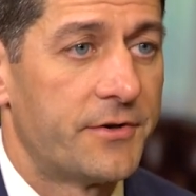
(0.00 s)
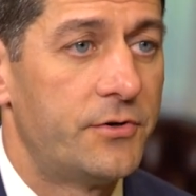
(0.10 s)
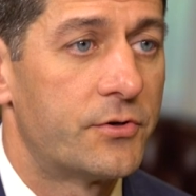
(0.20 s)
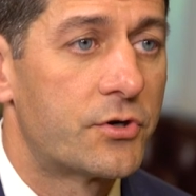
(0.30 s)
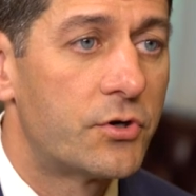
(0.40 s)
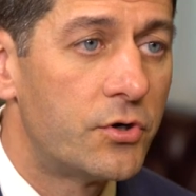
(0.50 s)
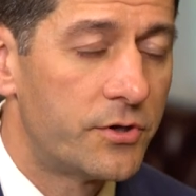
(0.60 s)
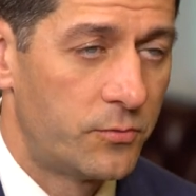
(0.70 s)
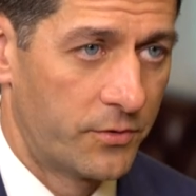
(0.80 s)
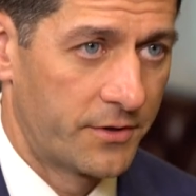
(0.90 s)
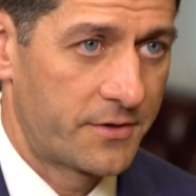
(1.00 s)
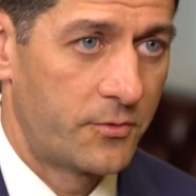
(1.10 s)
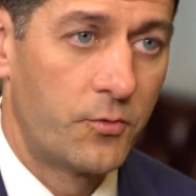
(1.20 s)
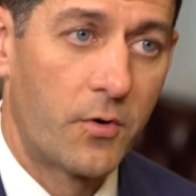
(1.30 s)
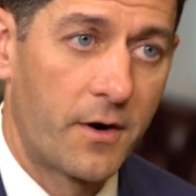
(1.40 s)
who could work,
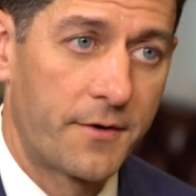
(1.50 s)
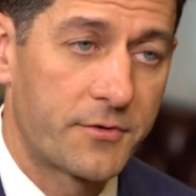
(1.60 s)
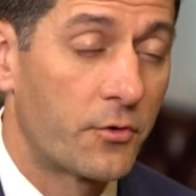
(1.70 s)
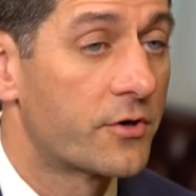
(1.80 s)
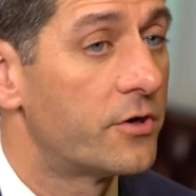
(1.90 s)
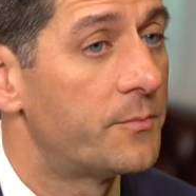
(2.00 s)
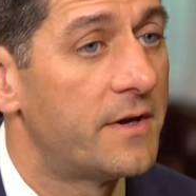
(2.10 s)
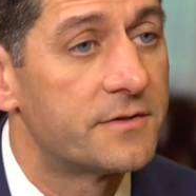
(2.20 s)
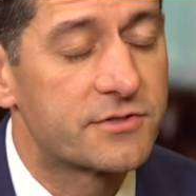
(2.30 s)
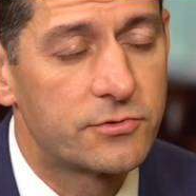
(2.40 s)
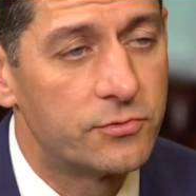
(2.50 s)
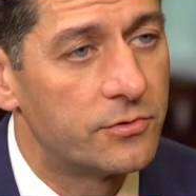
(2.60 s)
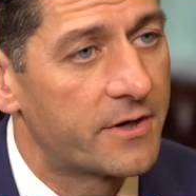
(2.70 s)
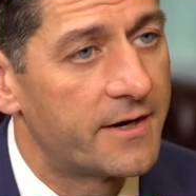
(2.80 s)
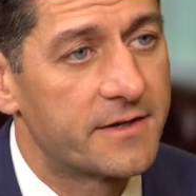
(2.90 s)
who aren't, or could be in
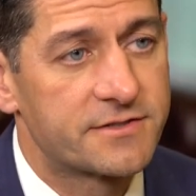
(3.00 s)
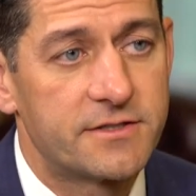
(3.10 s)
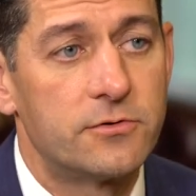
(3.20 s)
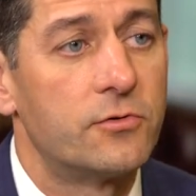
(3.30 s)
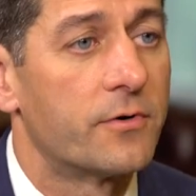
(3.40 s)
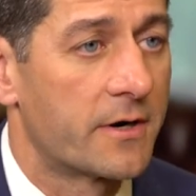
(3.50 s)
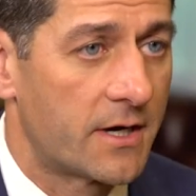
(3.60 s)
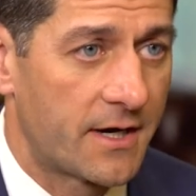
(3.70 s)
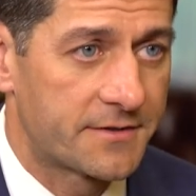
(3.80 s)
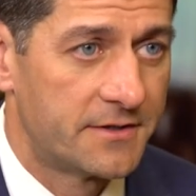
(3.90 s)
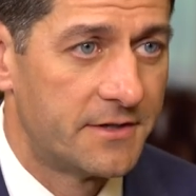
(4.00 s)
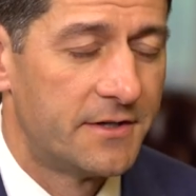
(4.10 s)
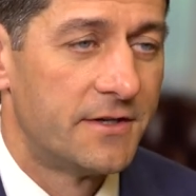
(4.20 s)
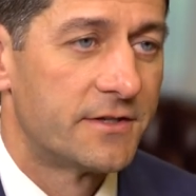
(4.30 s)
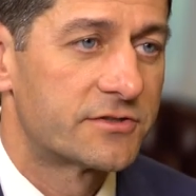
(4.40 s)
school getting a skill who are not.
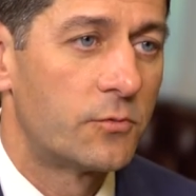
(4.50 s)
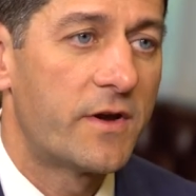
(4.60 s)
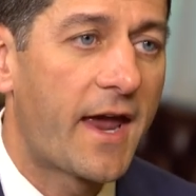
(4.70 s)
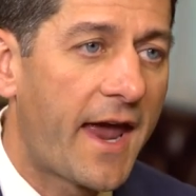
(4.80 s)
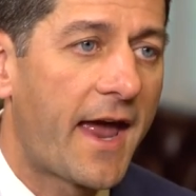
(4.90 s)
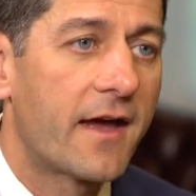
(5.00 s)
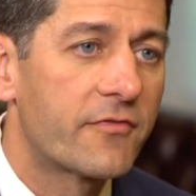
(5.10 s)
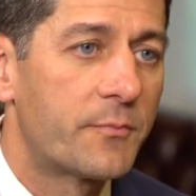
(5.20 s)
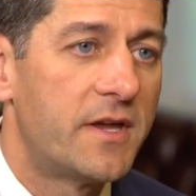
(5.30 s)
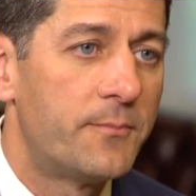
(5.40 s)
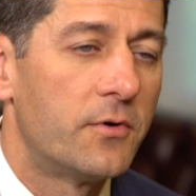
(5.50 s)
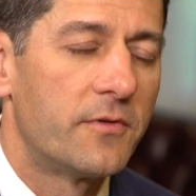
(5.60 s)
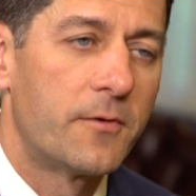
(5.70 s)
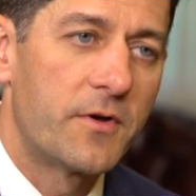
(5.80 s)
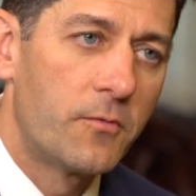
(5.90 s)
So we have people
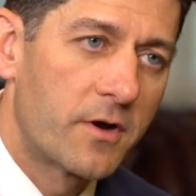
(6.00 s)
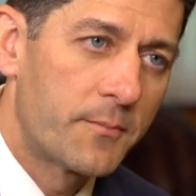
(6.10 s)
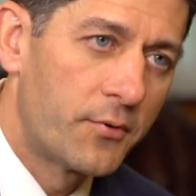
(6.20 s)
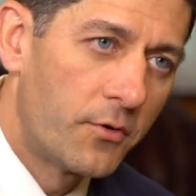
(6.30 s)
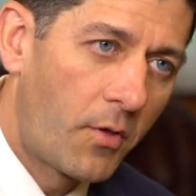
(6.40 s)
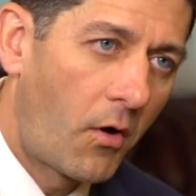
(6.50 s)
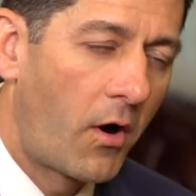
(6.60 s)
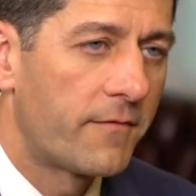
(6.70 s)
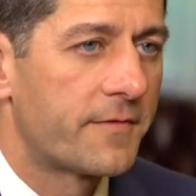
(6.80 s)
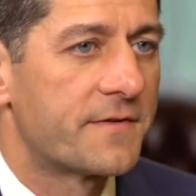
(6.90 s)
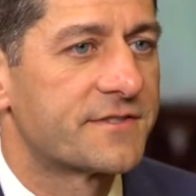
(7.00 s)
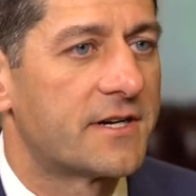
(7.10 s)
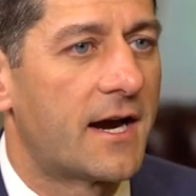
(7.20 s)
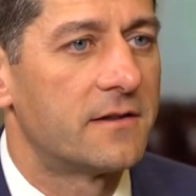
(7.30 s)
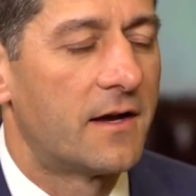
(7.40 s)
that we want to pull off of the
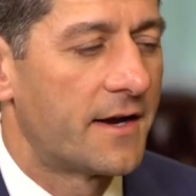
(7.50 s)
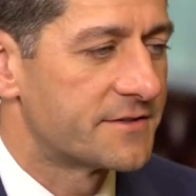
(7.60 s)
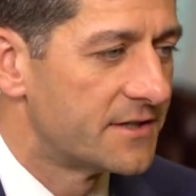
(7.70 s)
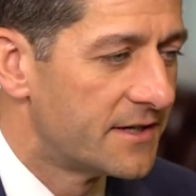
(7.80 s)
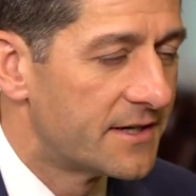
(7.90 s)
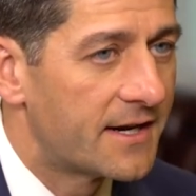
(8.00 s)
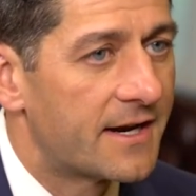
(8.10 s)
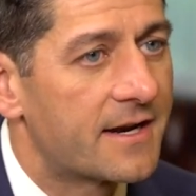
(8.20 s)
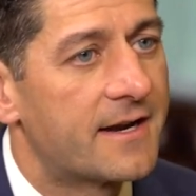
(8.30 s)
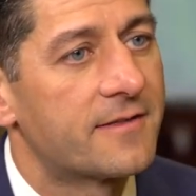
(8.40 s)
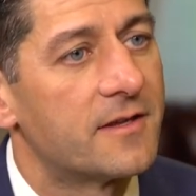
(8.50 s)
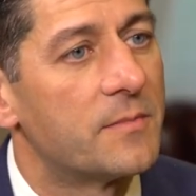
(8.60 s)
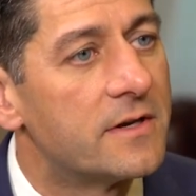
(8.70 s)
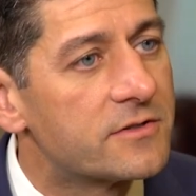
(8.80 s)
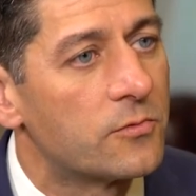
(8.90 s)
sidelines and get
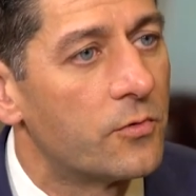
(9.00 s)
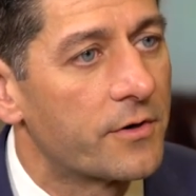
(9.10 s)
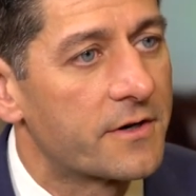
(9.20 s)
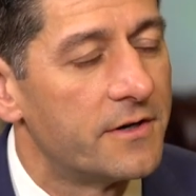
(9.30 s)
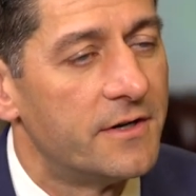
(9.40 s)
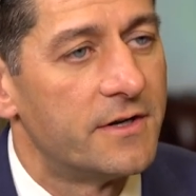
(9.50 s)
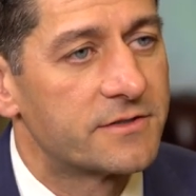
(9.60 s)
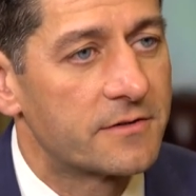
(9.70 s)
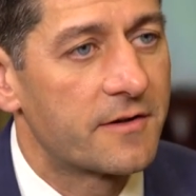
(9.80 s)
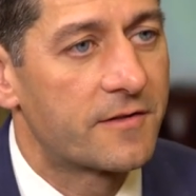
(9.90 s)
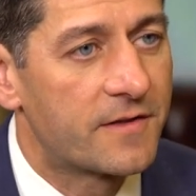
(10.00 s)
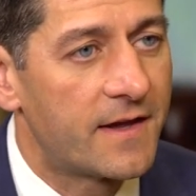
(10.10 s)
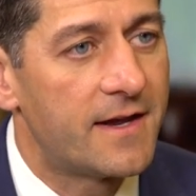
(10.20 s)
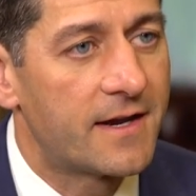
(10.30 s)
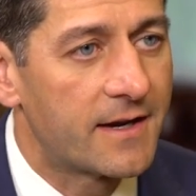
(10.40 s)
them into work so that
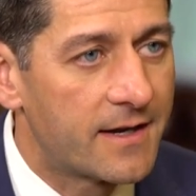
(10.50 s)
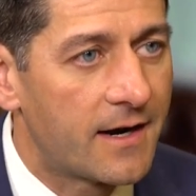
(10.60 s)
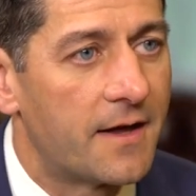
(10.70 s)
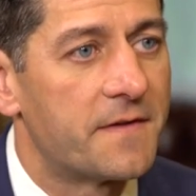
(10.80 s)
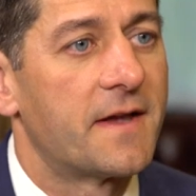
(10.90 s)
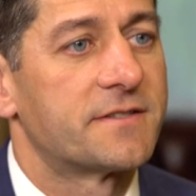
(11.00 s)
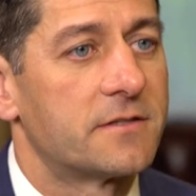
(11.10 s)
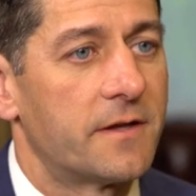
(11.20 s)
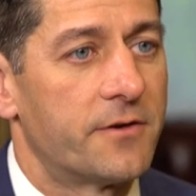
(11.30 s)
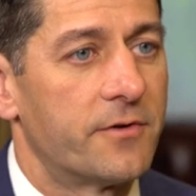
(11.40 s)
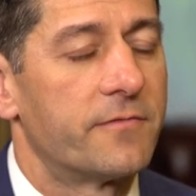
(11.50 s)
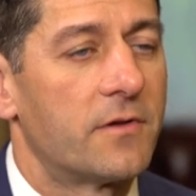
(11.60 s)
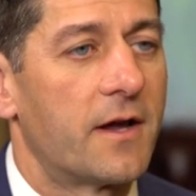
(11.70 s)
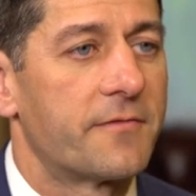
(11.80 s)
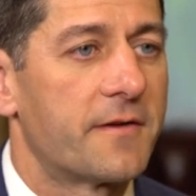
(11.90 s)
they can get on the escalator of
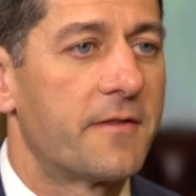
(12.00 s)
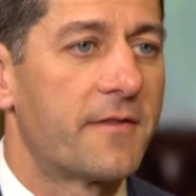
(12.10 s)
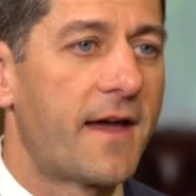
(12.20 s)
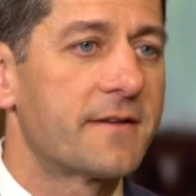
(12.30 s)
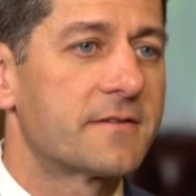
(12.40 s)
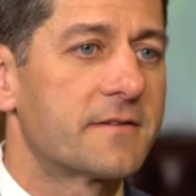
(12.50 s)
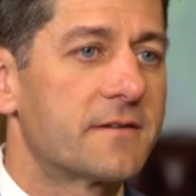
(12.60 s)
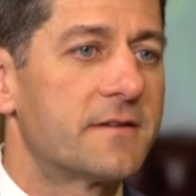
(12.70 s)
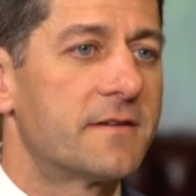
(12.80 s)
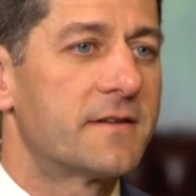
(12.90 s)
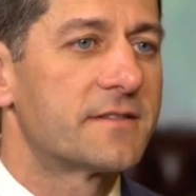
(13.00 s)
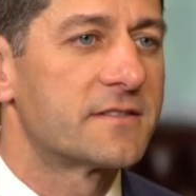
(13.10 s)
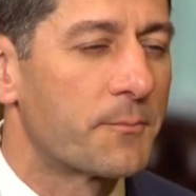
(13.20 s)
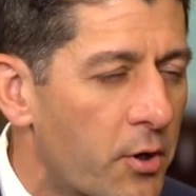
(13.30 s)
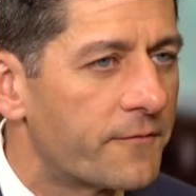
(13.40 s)
life. And that this
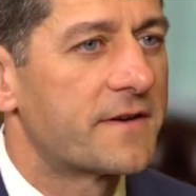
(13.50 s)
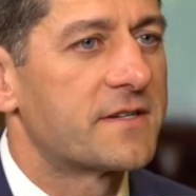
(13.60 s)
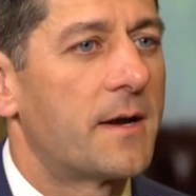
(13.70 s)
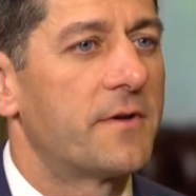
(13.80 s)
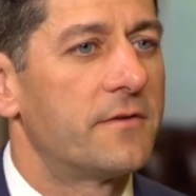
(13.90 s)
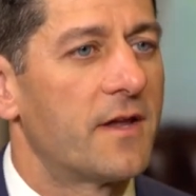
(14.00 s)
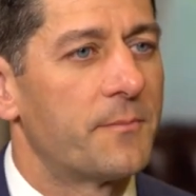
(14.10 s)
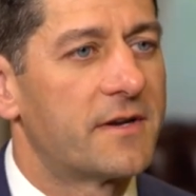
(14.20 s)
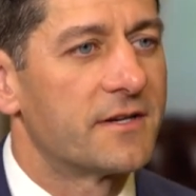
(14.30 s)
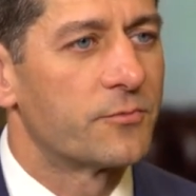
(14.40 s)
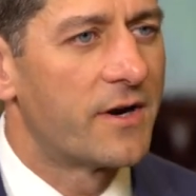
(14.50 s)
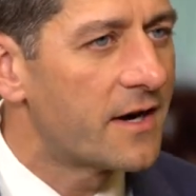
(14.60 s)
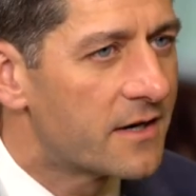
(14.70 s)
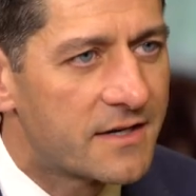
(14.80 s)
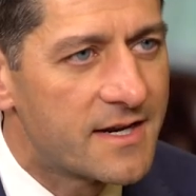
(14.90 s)
is the perfect time to do that because we're
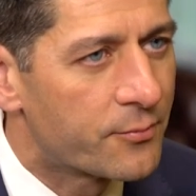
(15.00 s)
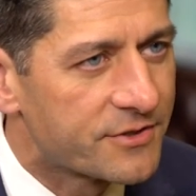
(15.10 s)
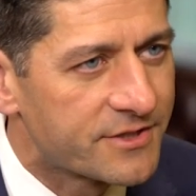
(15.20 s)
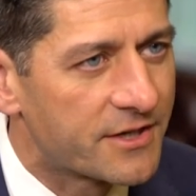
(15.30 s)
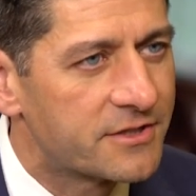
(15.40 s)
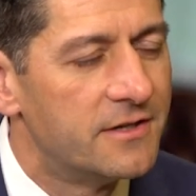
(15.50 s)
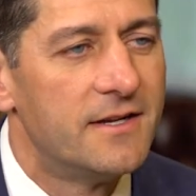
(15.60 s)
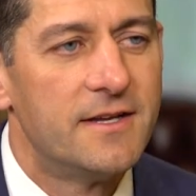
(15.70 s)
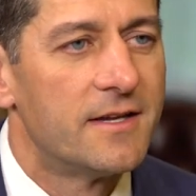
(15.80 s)
not in a deep recession.